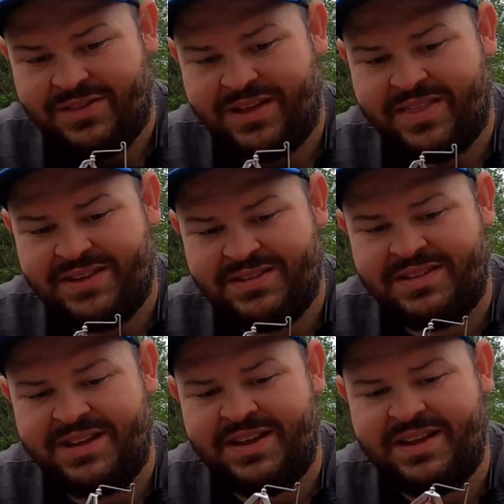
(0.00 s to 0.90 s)
Like, this
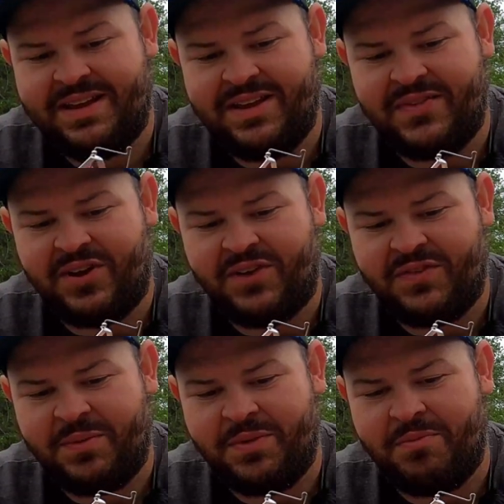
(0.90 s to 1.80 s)
thing gives
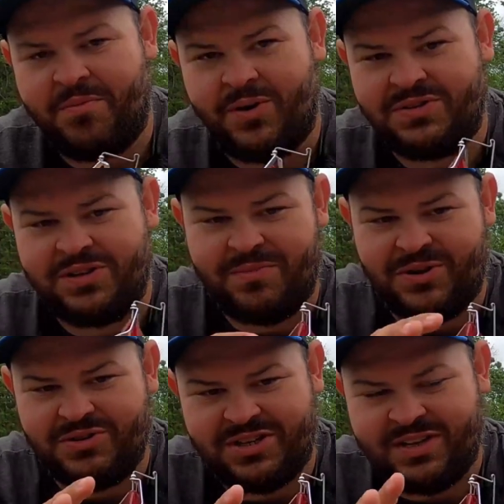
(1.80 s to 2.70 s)
off some of the most
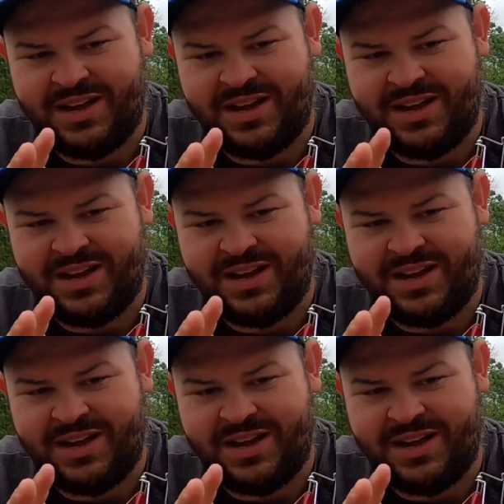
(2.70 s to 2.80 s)
commotion